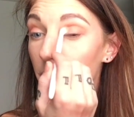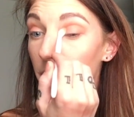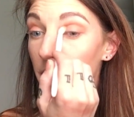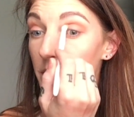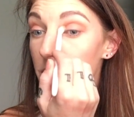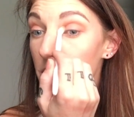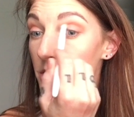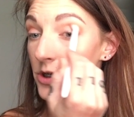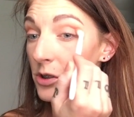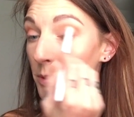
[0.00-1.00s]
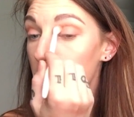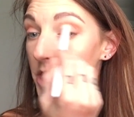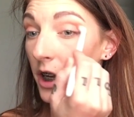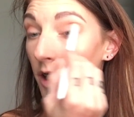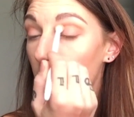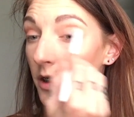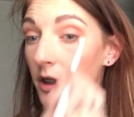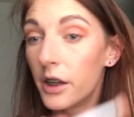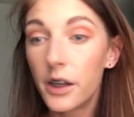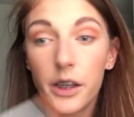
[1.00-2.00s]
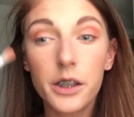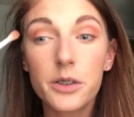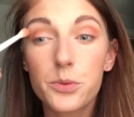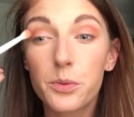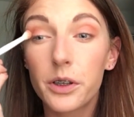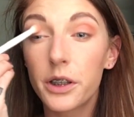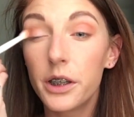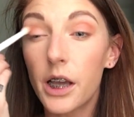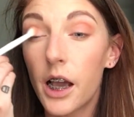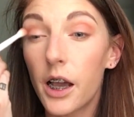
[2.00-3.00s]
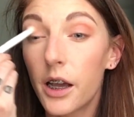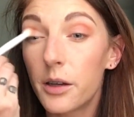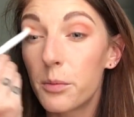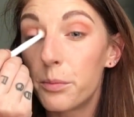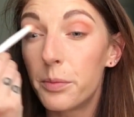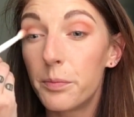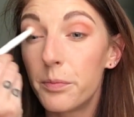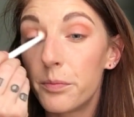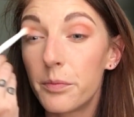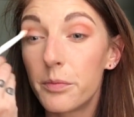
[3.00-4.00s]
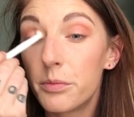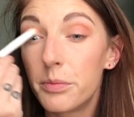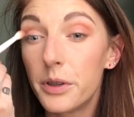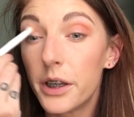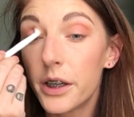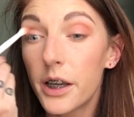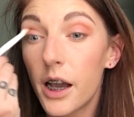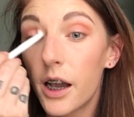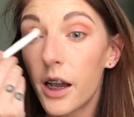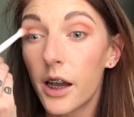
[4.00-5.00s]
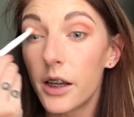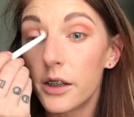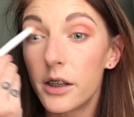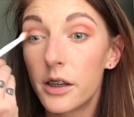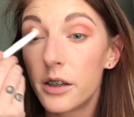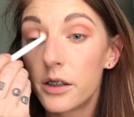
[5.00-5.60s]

he's just super chill. He's really not big on,